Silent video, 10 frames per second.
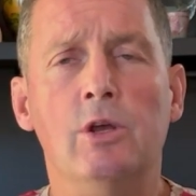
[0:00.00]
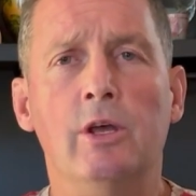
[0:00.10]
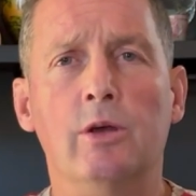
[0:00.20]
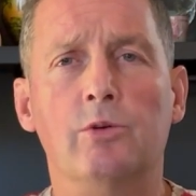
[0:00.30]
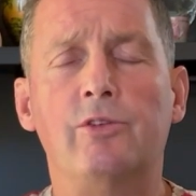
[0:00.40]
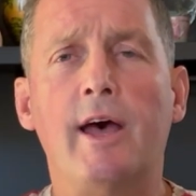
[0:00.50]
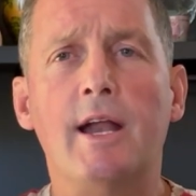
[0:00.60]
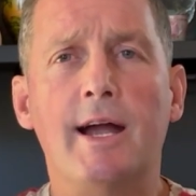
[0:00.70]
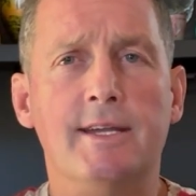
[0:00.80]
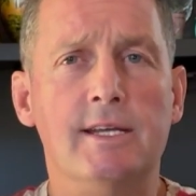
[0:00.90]
It was that
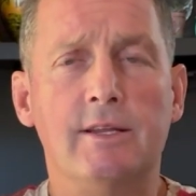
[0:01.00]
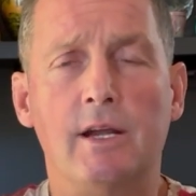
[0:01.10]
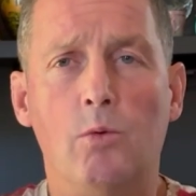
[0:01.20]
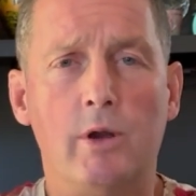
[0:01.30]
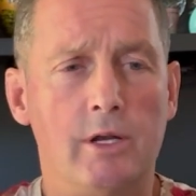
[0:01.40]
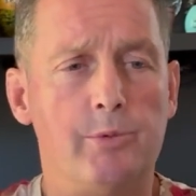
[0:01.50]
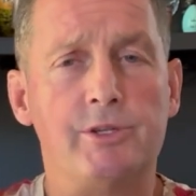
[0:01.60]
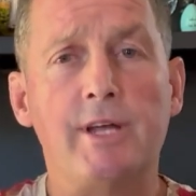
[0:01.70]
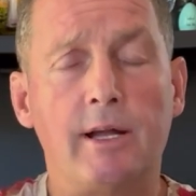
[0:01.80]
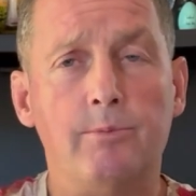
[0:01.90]
idea that I wanted to
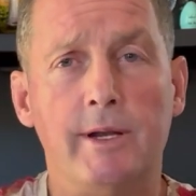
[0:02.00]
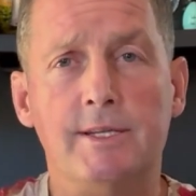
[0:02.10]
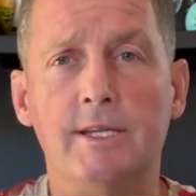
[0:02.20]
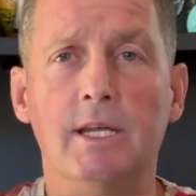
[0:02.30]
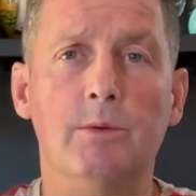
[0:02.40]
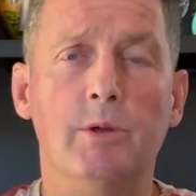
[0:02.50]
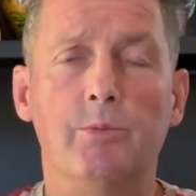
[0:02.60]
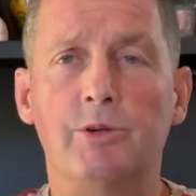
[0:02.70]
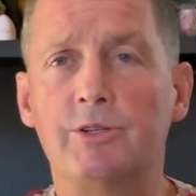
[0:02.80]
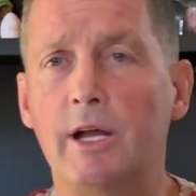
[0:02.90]
protect my team and
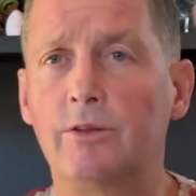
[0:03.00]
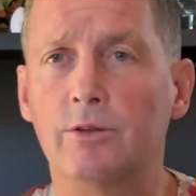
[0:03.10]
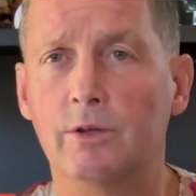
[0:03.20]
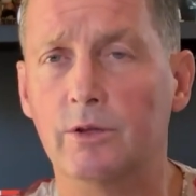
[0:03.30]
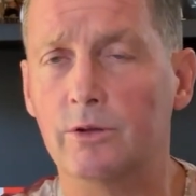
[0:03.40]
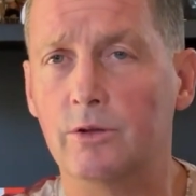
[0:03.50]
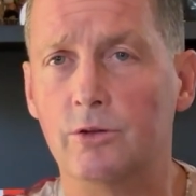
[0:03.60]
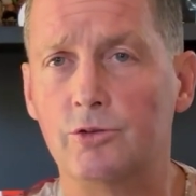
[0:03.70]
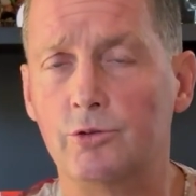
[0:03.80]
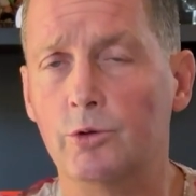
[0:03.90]
protect the
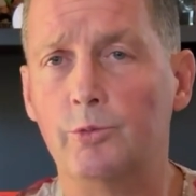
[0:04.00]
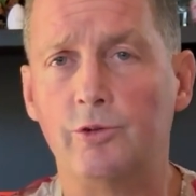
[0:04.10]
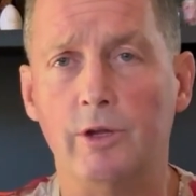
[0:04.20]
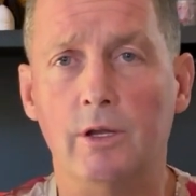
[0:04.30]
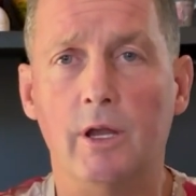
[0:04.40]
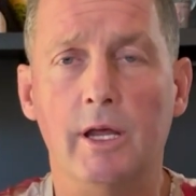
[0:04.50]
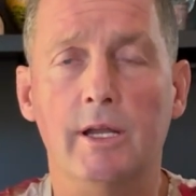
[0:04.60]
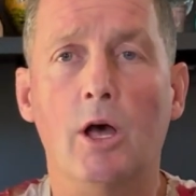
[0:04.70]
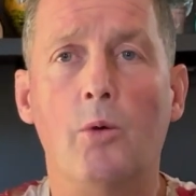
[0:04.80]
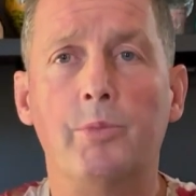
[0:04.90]
troops and
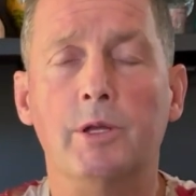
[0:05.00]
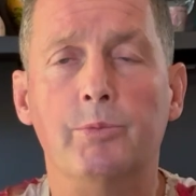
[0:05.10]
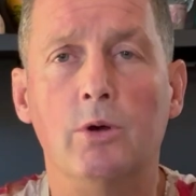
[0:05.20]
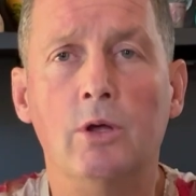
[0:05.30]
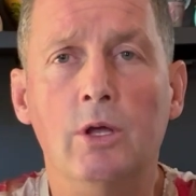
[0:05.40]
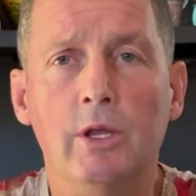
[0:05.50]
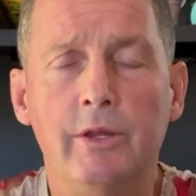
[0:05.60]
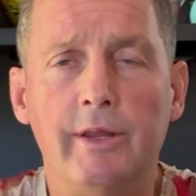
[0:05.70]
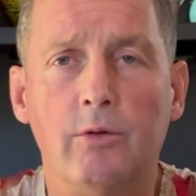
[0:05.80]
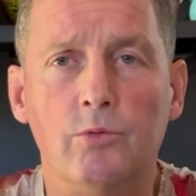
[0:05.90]
help people.
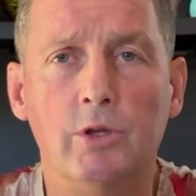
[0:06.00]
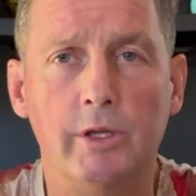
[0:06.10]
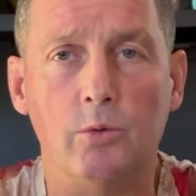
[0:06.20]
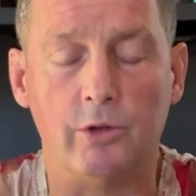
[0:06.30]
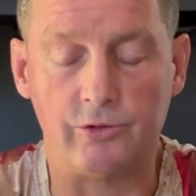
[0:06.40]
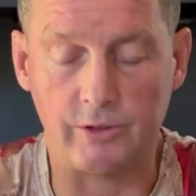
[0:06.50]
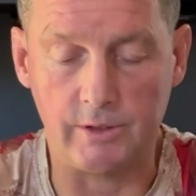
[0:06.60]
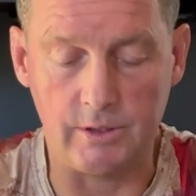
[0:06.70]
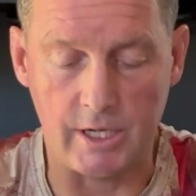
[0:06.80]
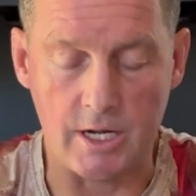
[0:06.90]
That really was
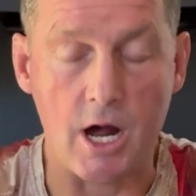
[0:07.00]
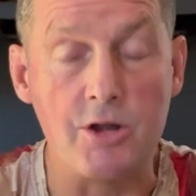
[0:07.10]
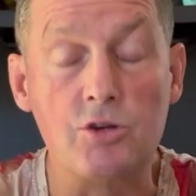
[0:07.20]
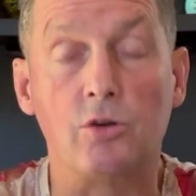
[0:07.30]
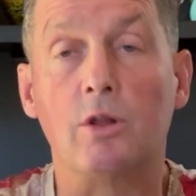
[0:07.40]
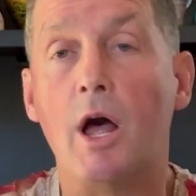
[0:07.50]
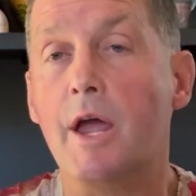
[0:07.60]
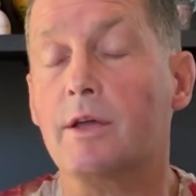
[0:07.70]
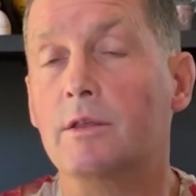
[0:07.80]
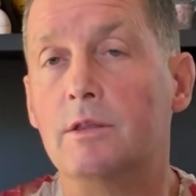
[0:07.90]
an
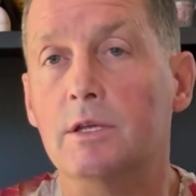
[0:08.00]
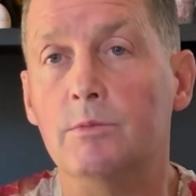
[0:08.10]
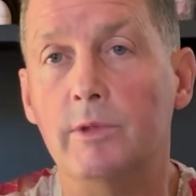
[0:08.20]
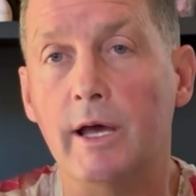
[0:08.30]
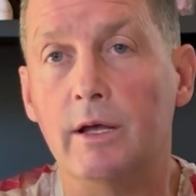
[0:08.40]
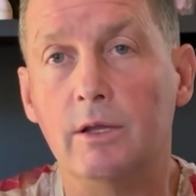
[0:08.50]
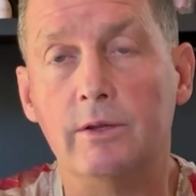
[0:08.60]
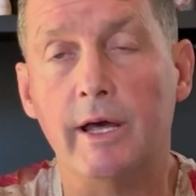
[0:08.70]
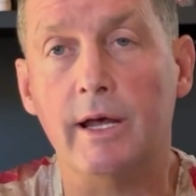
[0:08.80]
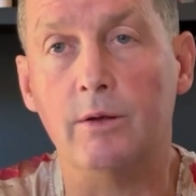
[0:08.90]
underlying theme
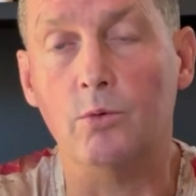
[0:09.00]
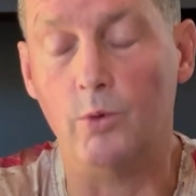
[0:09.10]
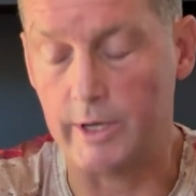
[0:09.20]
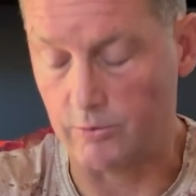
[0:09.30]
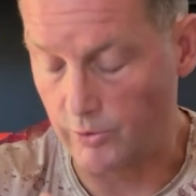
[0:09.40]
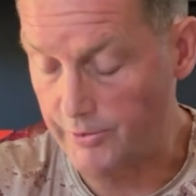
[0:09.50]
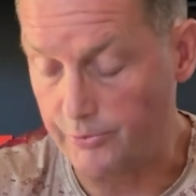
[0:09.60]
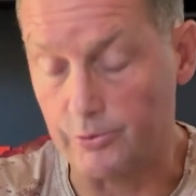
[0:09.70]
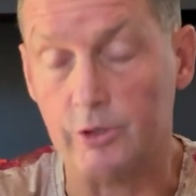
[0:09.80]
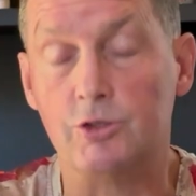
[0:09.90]
that when I read
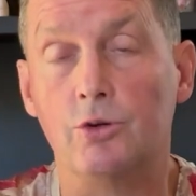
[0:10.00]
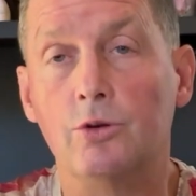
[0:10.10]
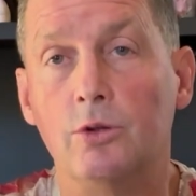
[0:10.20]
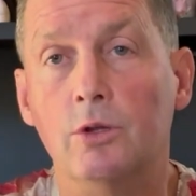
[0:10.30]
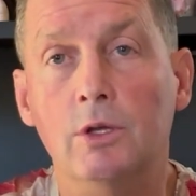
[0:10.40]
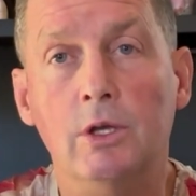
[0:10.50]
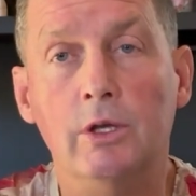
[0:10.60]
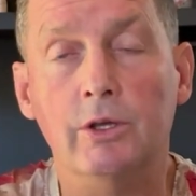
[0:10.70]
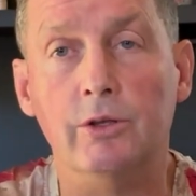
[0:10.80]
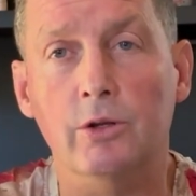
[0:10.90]
through the journal,
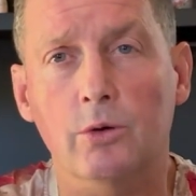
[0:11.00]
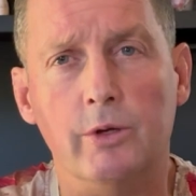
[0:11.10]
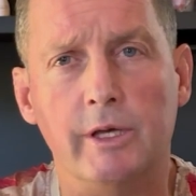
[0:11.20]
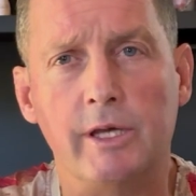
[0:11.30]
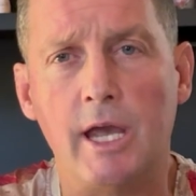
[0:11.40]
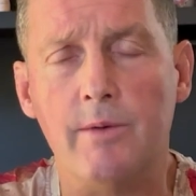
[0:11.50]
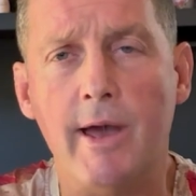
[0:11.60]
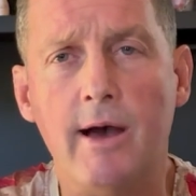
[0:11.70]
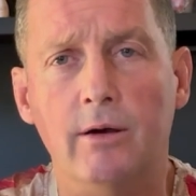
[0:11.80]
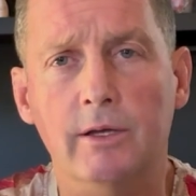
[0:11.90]
it came
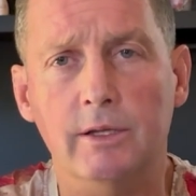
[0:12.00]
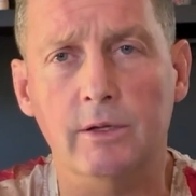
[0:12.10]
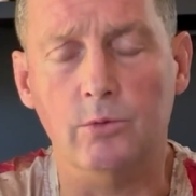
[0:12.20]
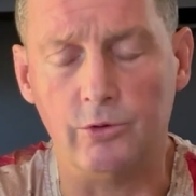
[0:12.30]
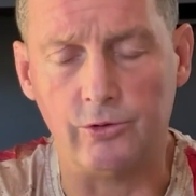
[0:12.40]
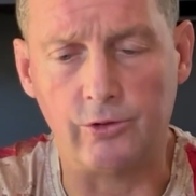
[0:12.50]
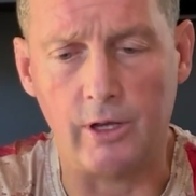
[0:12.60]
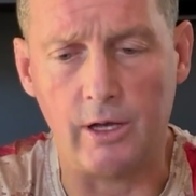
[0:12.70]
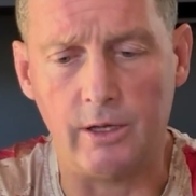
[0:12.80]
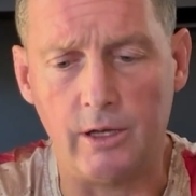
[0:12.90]
out, and it was
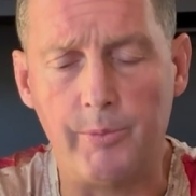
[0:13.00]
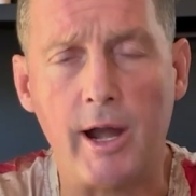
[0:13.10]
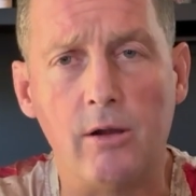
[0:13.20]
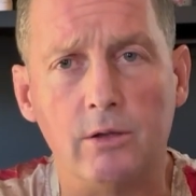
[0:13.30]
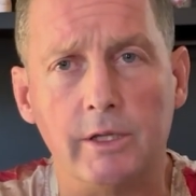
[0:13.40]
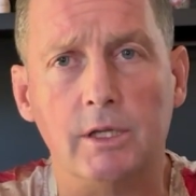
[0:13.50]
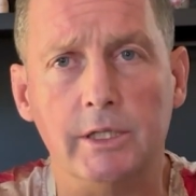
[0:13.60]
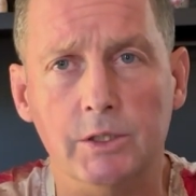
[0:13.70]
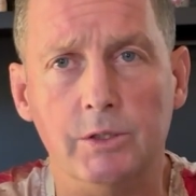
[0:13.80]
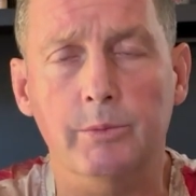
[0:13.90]
apparently
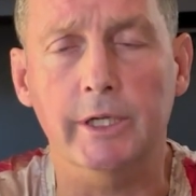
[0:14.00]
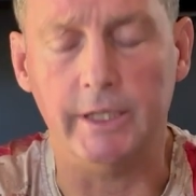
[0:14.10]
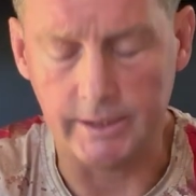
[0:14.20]
clear to me.